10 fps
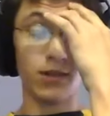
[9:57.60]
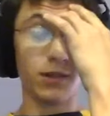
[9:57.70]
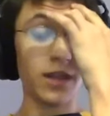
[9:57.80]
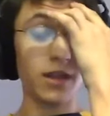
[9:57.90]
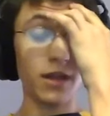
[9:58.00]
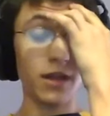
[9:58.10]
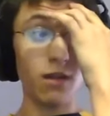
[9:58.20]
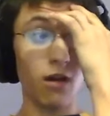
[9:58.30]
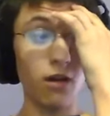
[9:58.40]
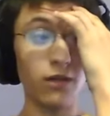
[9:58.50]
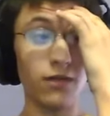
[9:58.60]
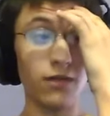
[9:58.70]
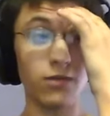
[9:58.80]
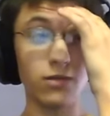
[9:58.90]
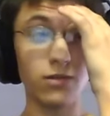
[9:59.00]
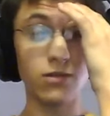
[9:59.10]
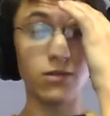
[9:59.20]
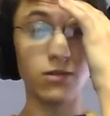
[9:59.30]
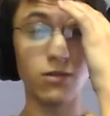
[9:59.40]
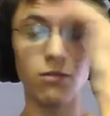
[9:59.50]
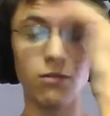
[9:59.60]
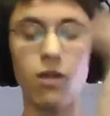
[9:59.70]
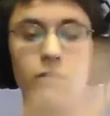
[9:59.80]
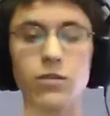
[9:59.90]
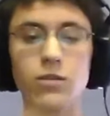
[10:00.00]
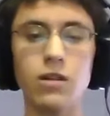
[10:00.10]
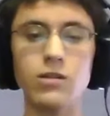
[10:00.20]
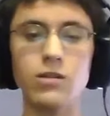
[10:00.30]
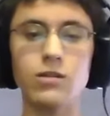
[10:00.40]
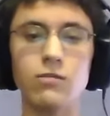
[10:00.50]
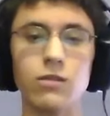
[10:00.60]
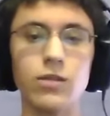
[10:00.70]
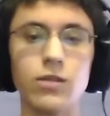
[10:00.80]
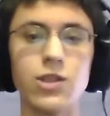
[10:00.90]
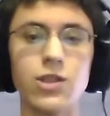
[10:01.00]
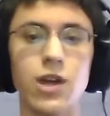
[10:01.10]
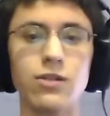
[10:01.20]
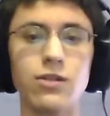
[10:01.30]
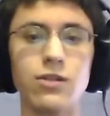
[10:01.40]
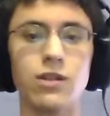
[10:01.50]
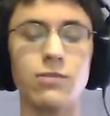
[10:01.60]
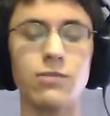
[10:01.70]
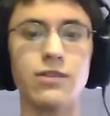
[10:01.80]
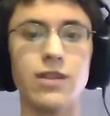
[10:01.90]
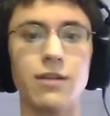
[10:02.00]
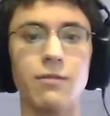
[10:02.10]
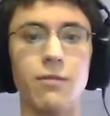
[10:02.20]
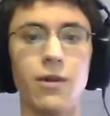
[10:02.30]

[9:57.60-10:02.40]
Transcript: I mean, I think all of those Well, what genre is Altered Beast? Is that an